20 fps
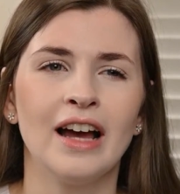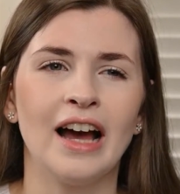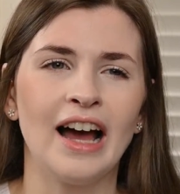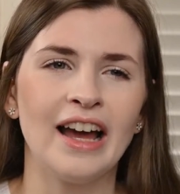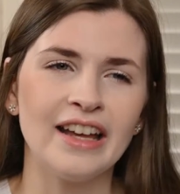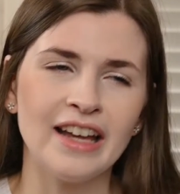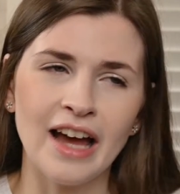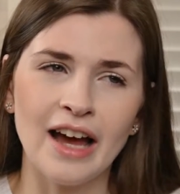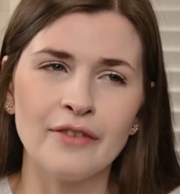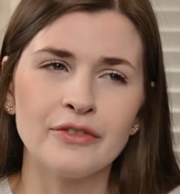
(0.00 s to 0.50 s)

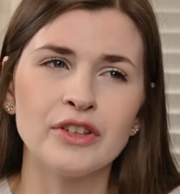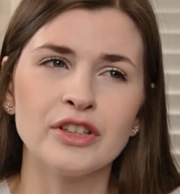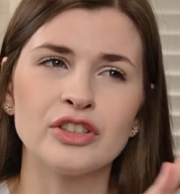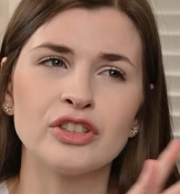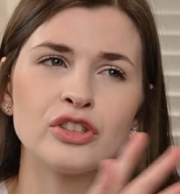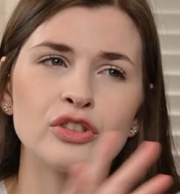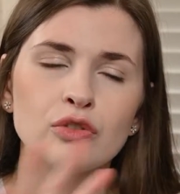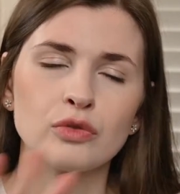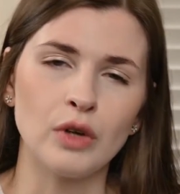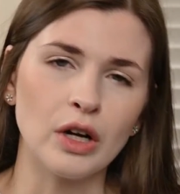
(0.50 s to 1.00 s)
I have the
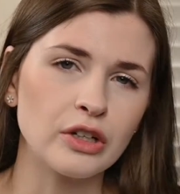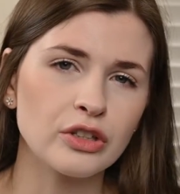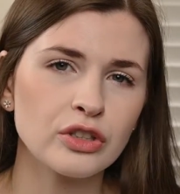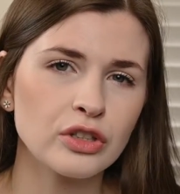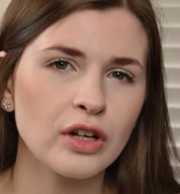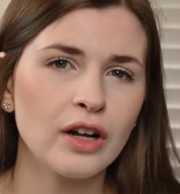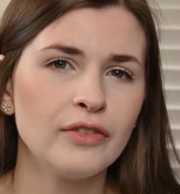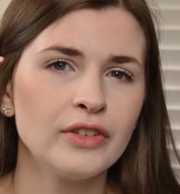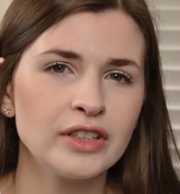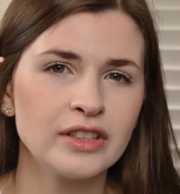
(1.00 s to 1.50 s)

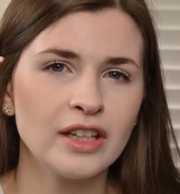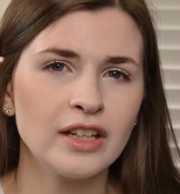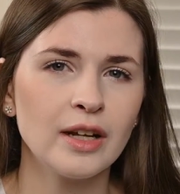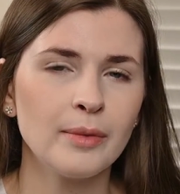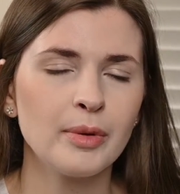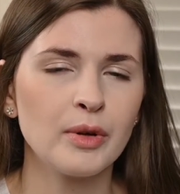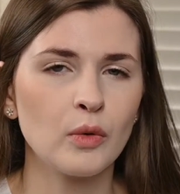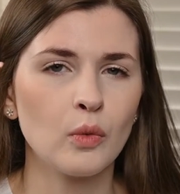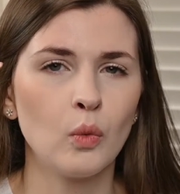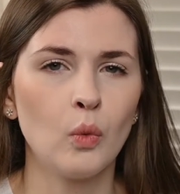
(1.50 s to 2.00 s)
structure of it set
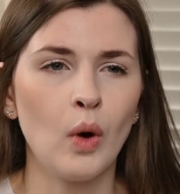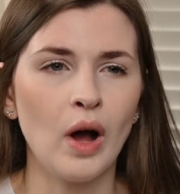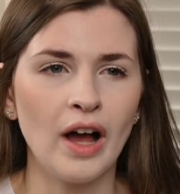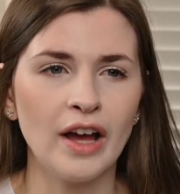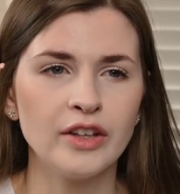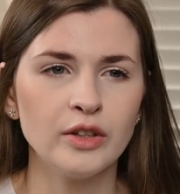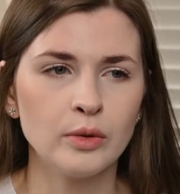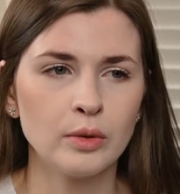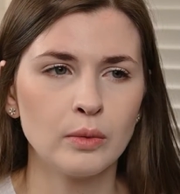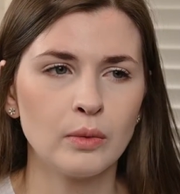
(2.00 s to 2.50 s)
up and why
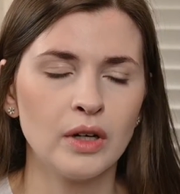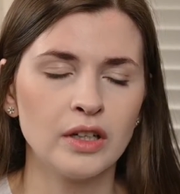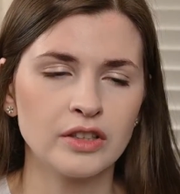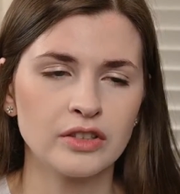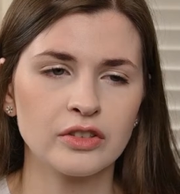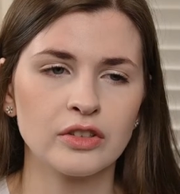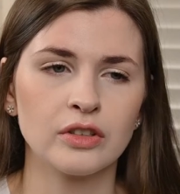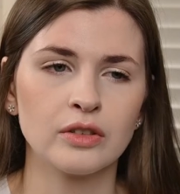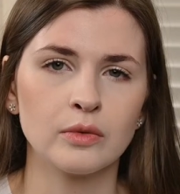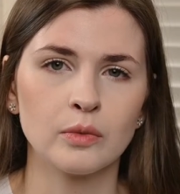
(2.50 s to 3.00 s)
you would want
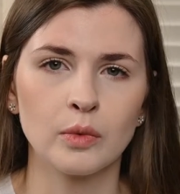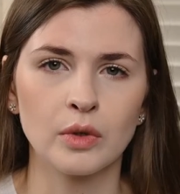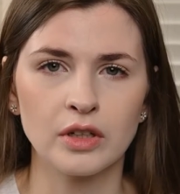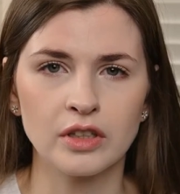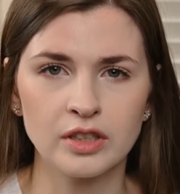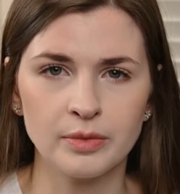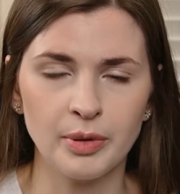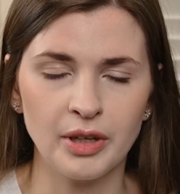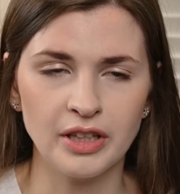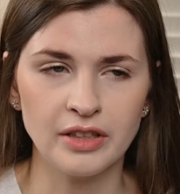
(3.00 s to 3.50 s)
certain
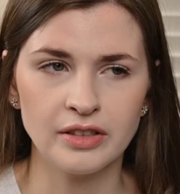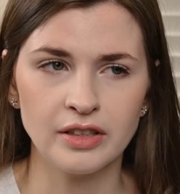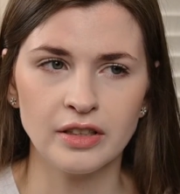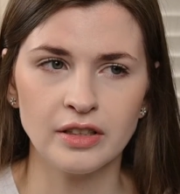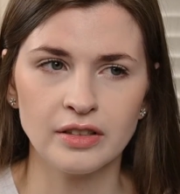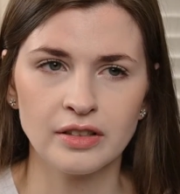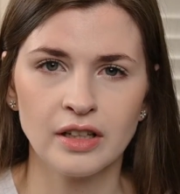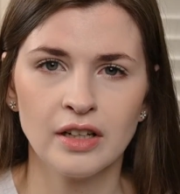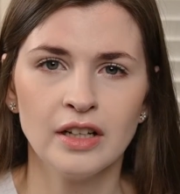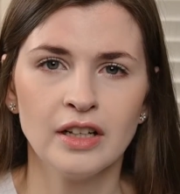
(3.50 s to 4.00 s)

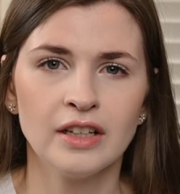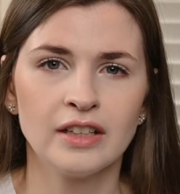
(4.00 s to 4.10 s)
workspaces